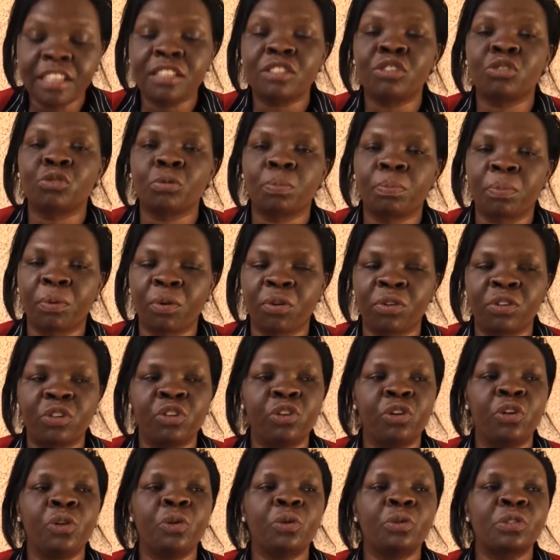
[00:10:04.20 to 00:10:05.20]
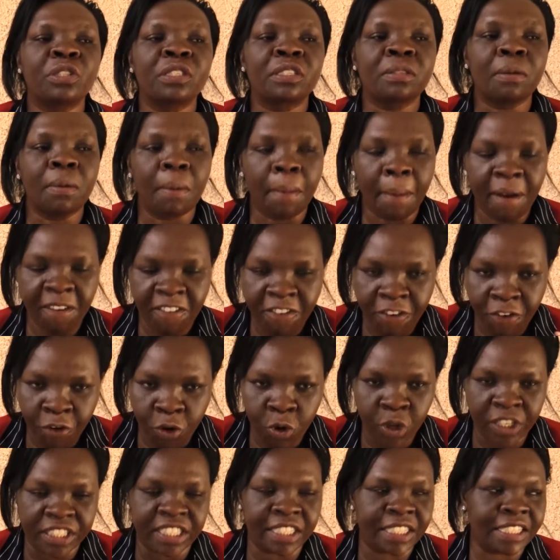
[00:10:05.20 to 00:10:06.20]
is to produce
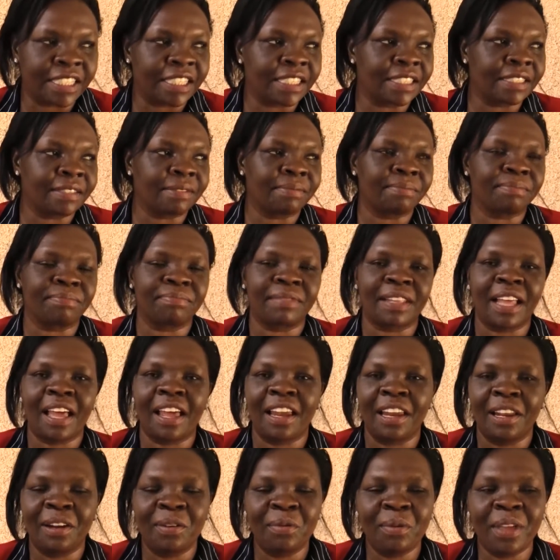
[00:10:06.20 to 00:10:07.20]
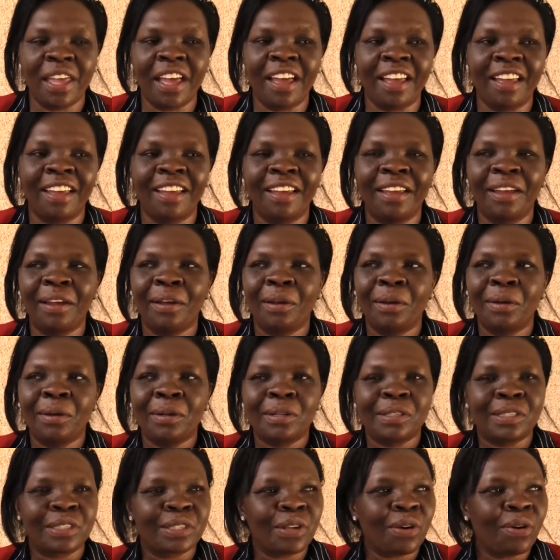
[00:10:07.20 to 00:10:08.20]
fruits. Hallelujah.
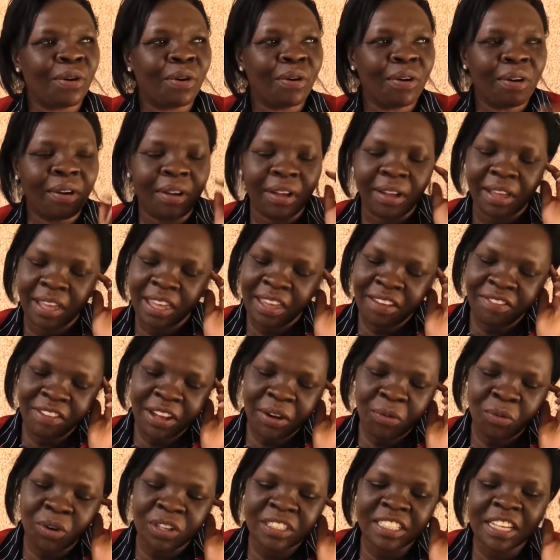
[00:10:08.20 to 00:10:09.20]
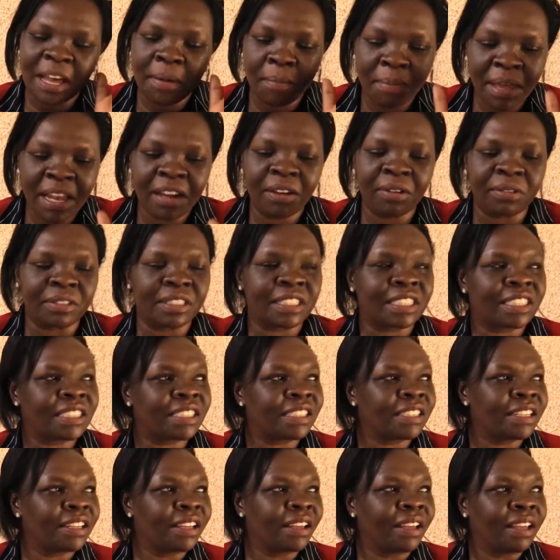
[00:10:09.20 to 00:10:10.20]
So even
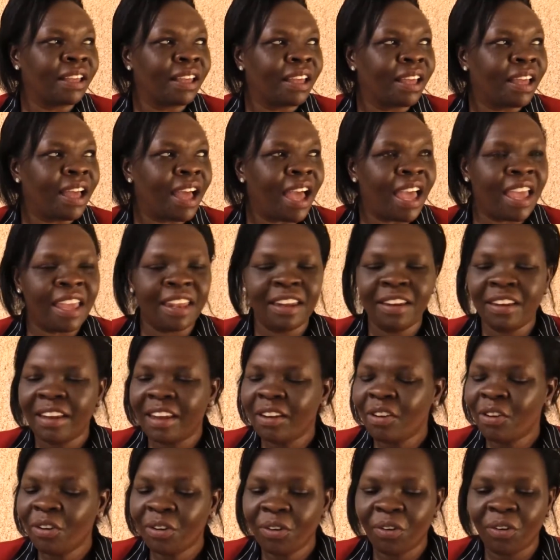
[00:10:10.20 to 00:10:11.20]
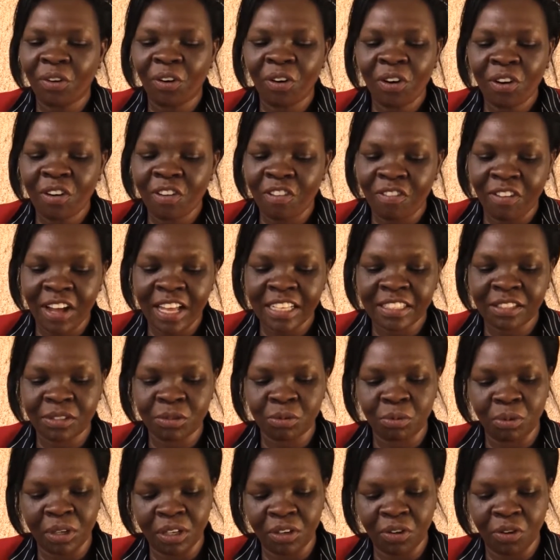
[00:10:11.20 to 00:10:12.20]
watermelons, I know all of
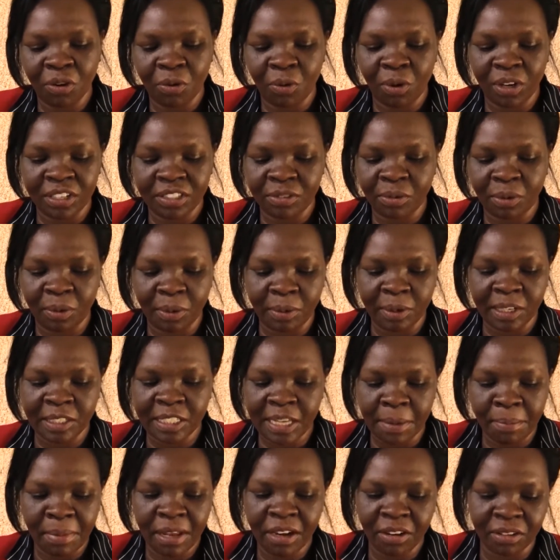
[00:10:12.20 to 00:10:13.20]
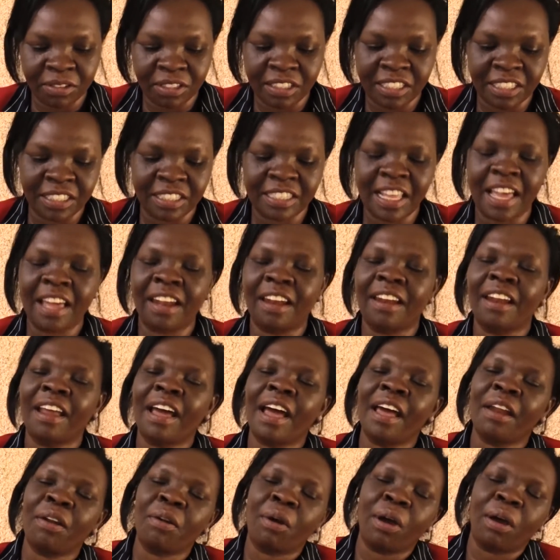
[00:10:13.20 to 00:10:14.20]
us, we know what watermelons is.
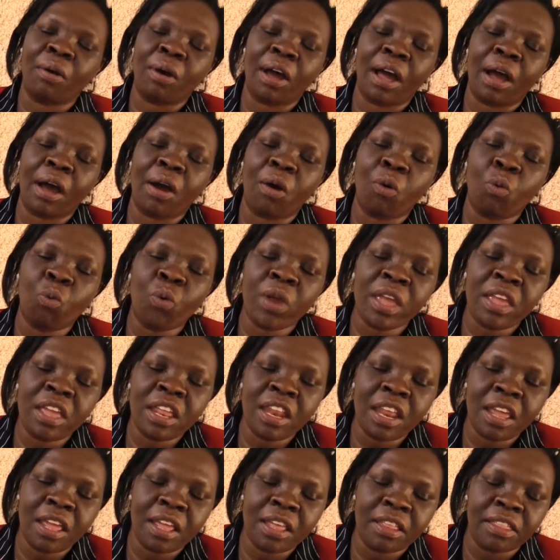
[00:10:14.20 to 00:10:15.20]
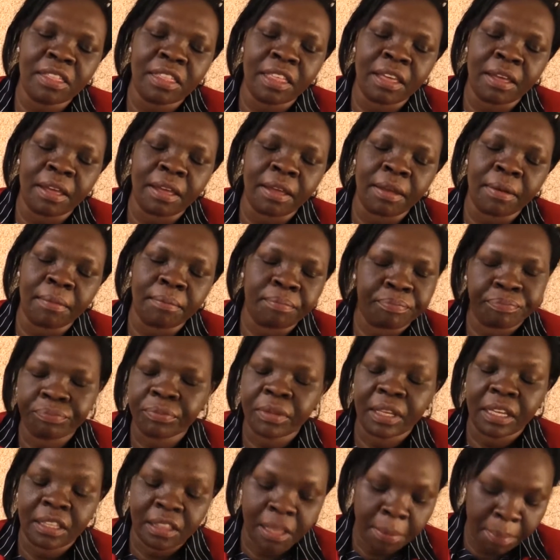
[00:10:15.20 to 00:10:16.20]
And we the
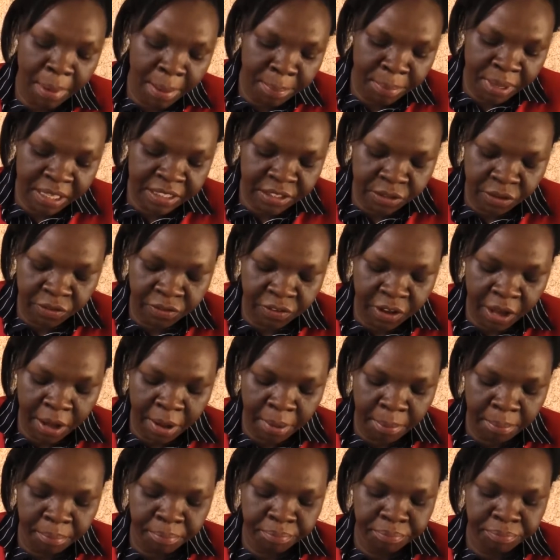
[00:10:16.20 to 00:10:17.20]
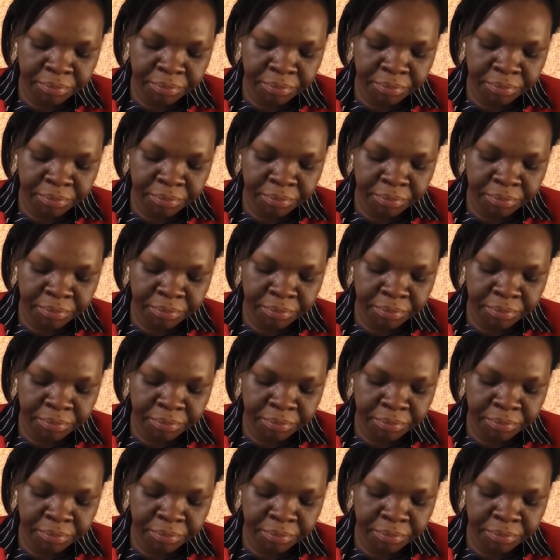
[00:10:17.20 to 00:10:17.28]
purpose of a